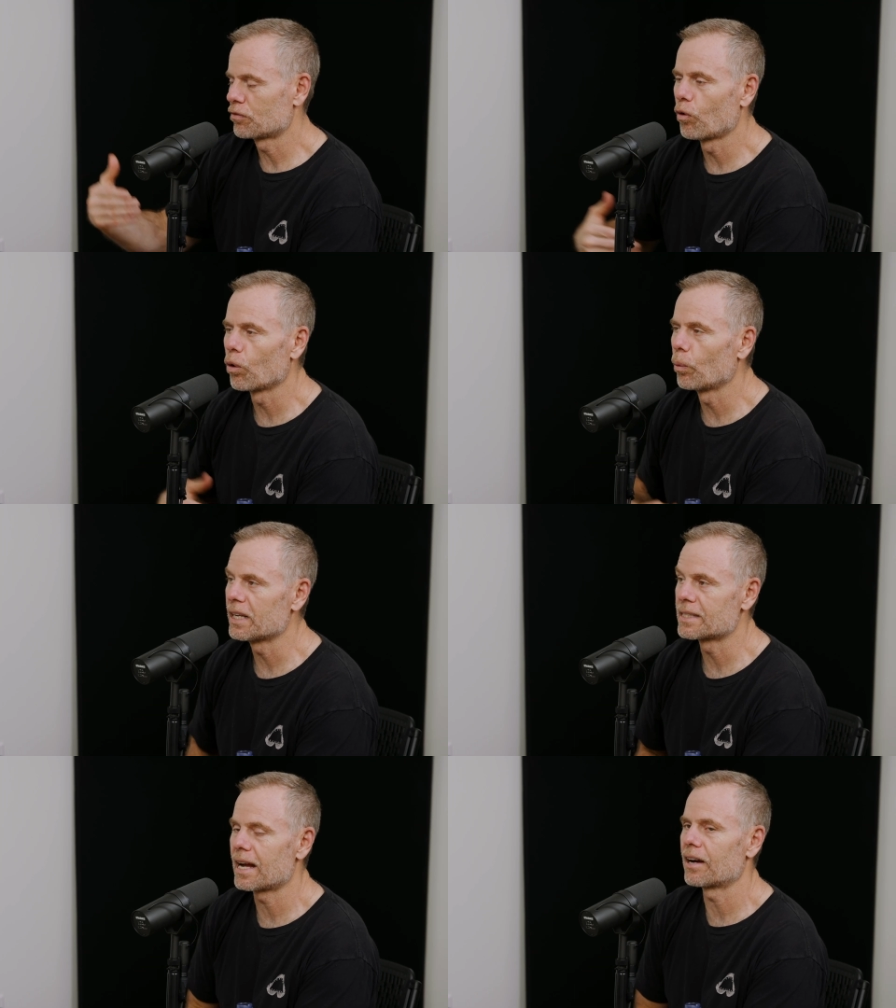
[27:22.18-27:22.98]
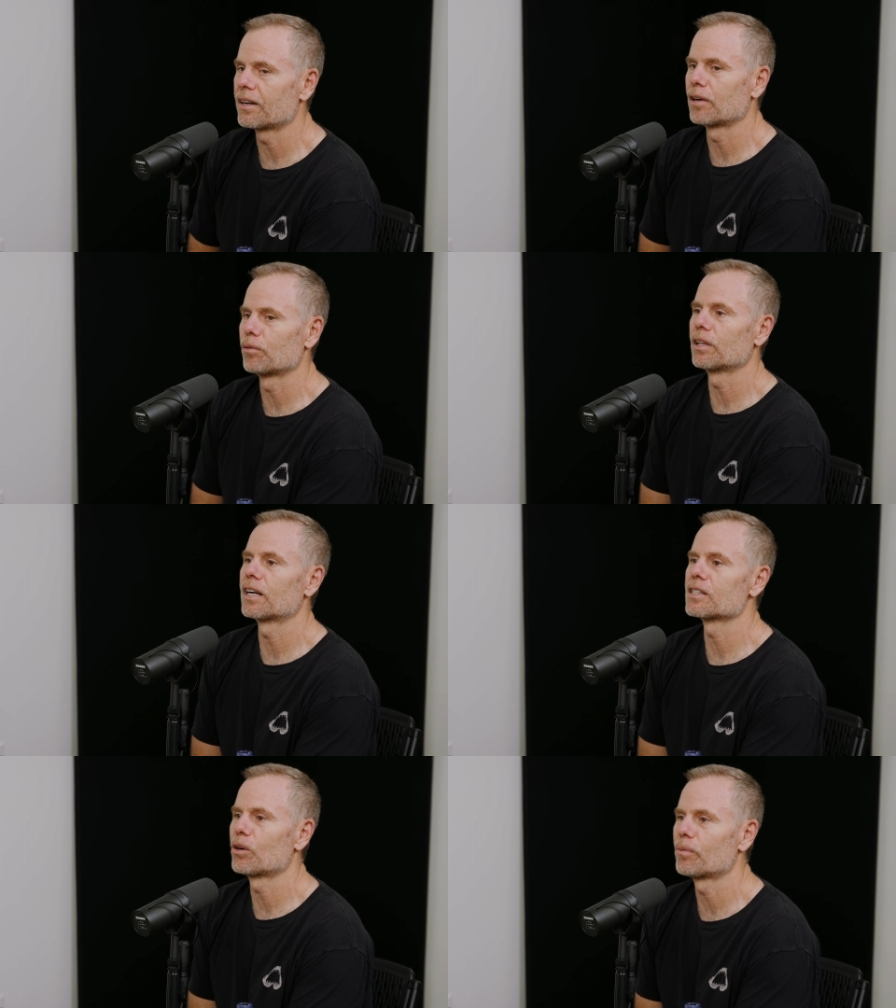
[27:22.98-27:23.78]
4 weeks out and I
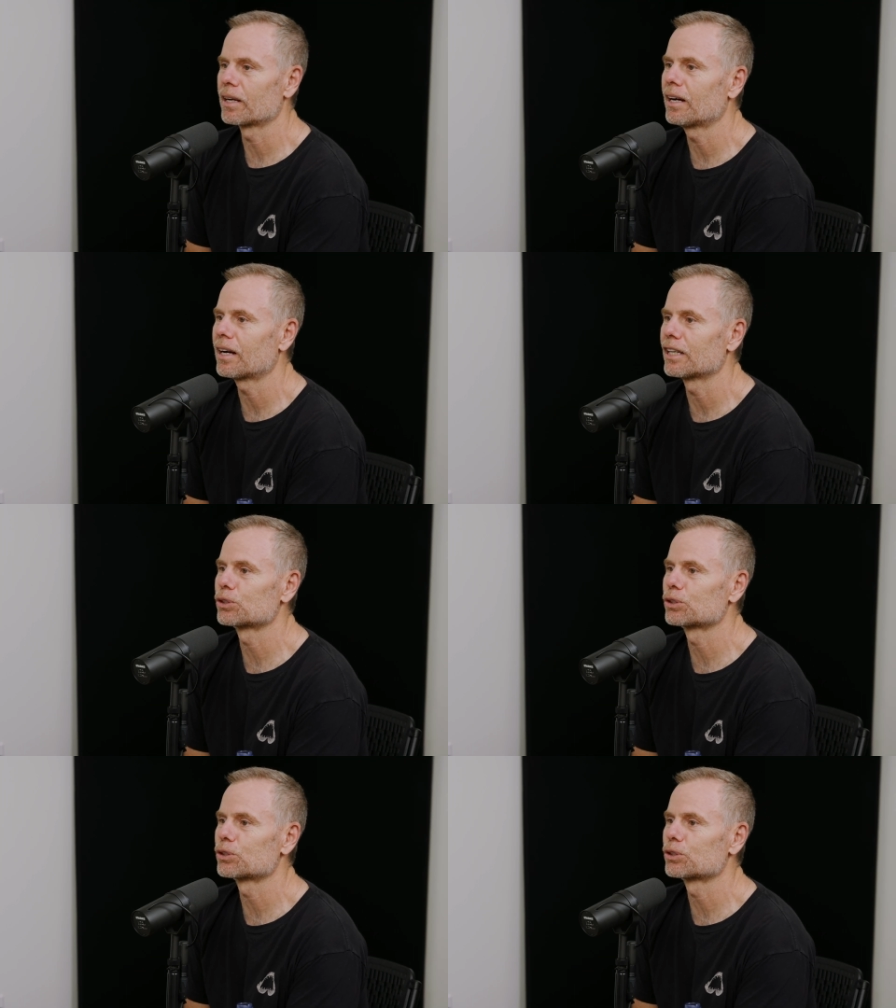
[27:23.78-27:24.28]
realized, oh my God,